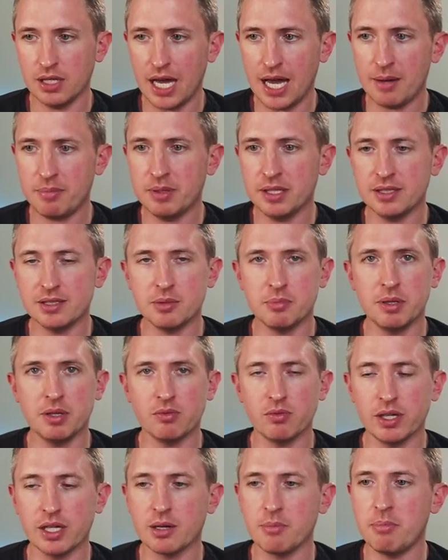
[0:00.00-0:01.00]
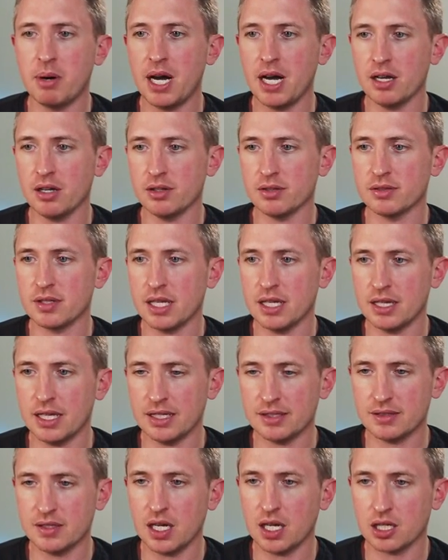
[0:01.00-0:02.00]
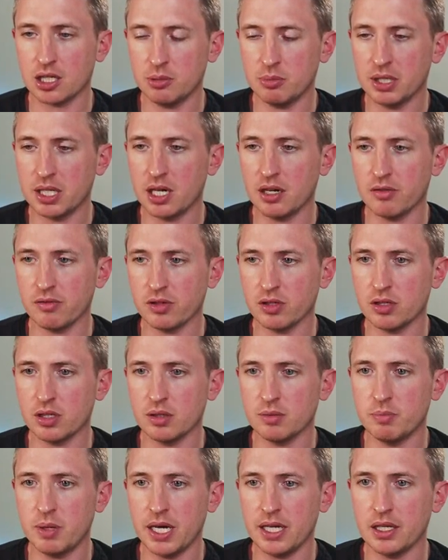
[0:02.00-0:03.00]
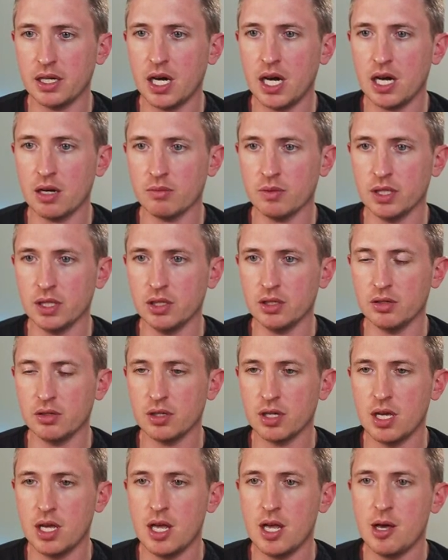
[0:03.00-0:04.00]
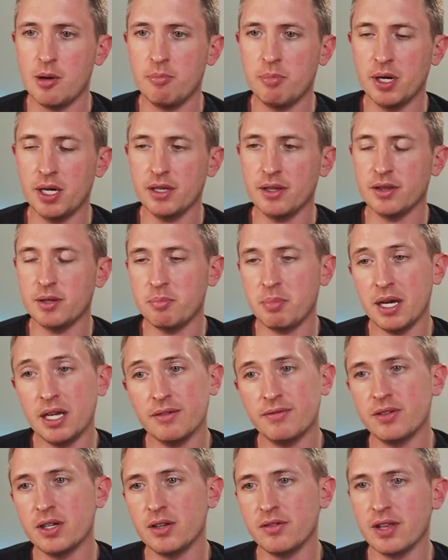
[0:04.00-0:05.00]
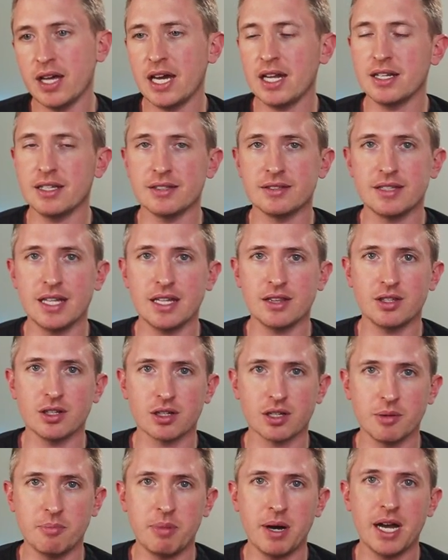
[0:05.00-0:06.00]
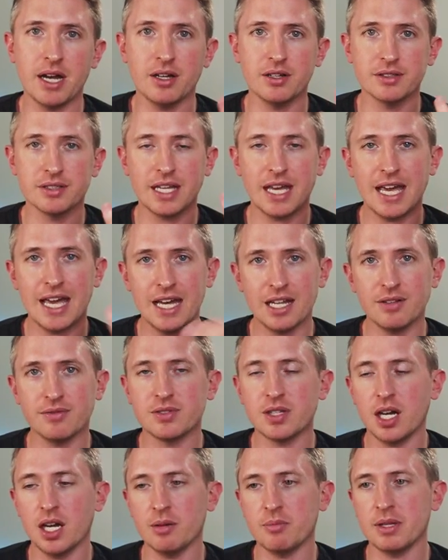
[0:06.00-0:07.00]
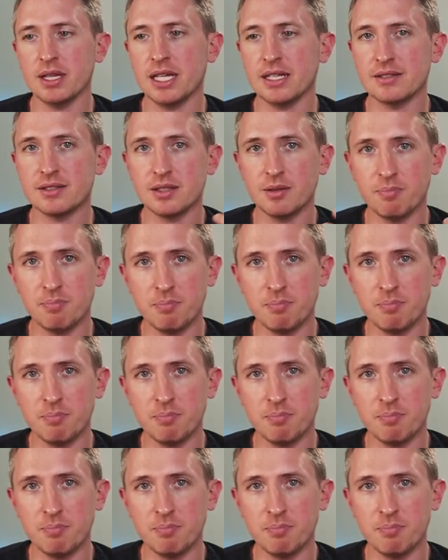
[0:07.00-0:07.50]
app needs to be recompiled, and that's not going to be covered by the hot reload. But the benefit of that is that they're compiled ahead of time, and that's